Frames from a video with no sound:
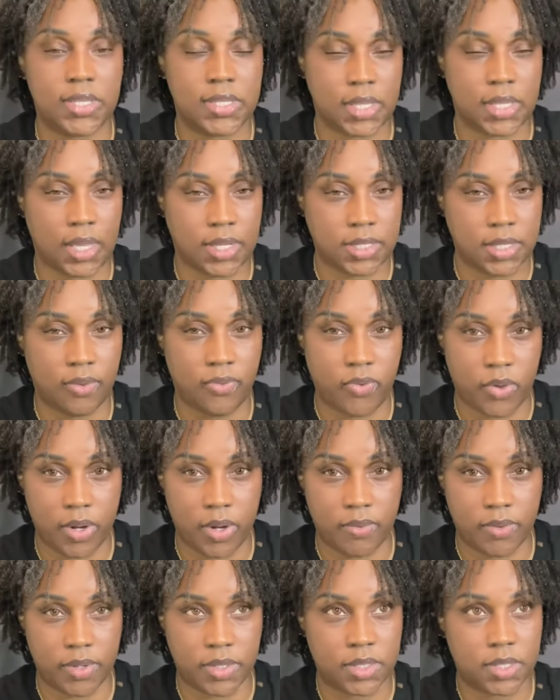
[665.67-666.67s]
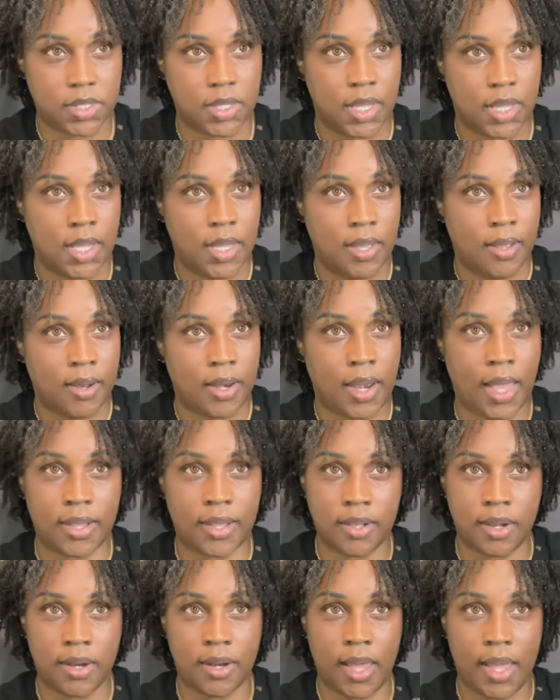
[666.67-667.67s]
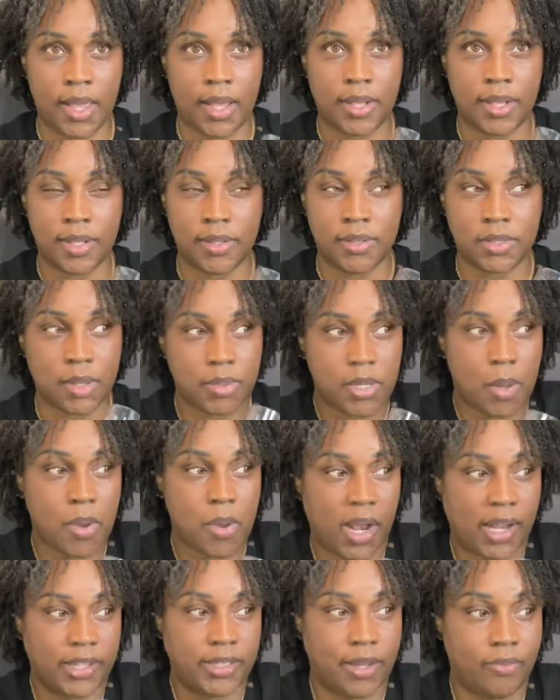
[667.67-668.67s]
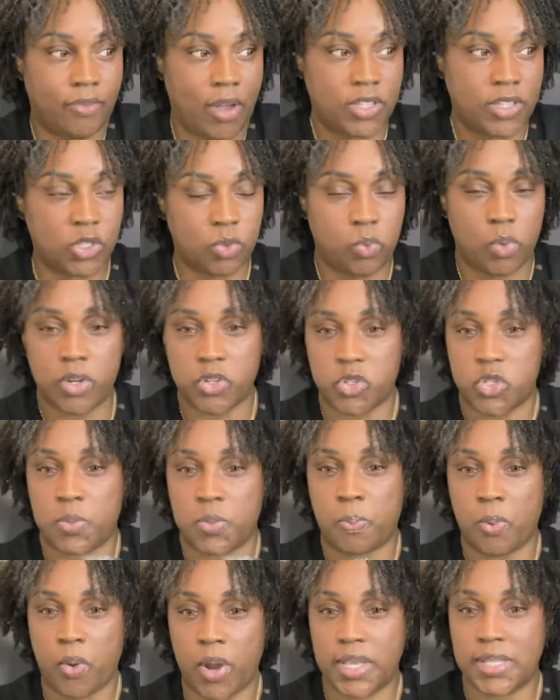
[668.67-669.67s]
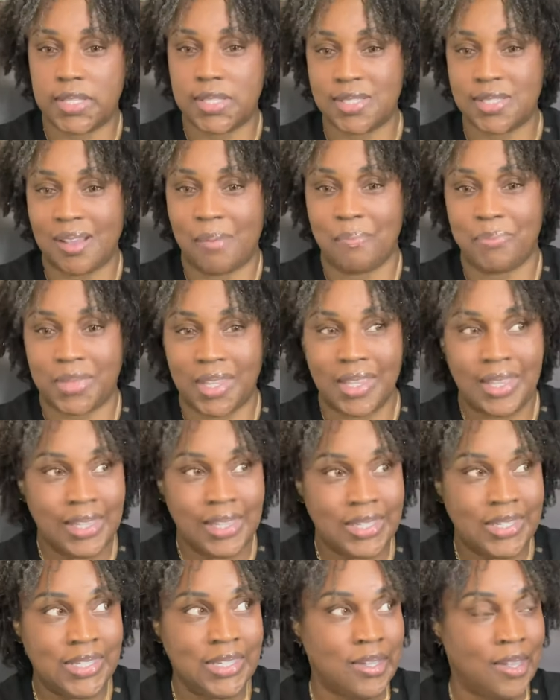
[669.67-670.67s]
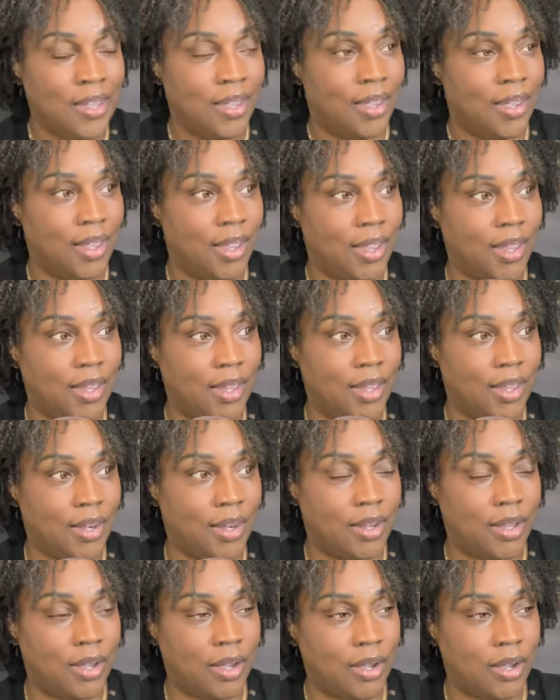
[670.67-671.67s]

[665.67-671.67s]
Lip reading: sexy fragrance. Like sometimes I just want to spray something, and